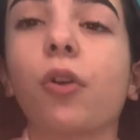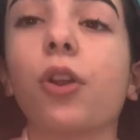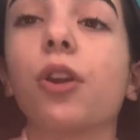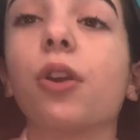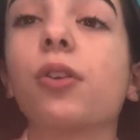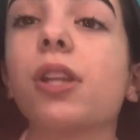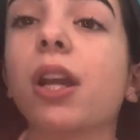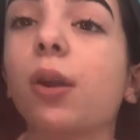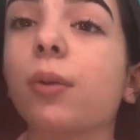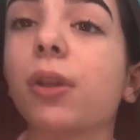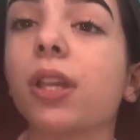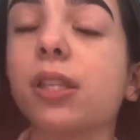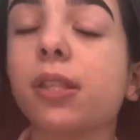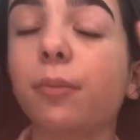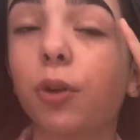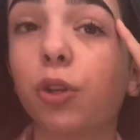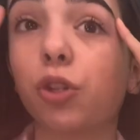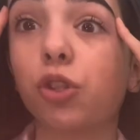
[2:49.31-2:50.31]
You know, tech week is
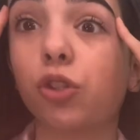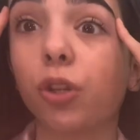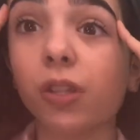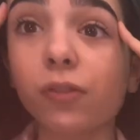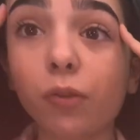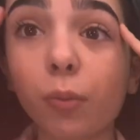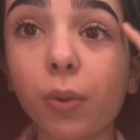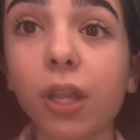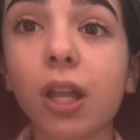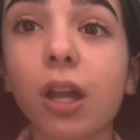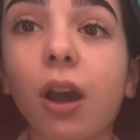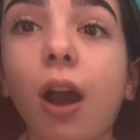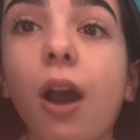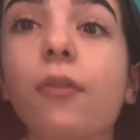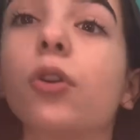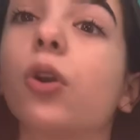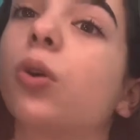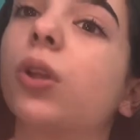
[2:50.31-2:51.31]
the most stressful week
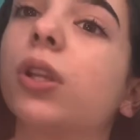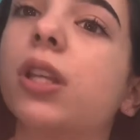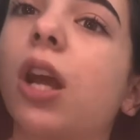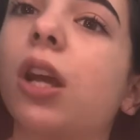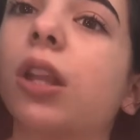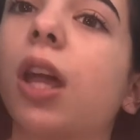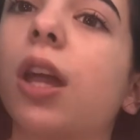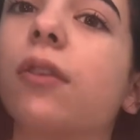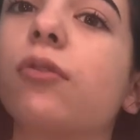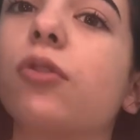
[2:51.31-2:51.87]
of your whole entire life,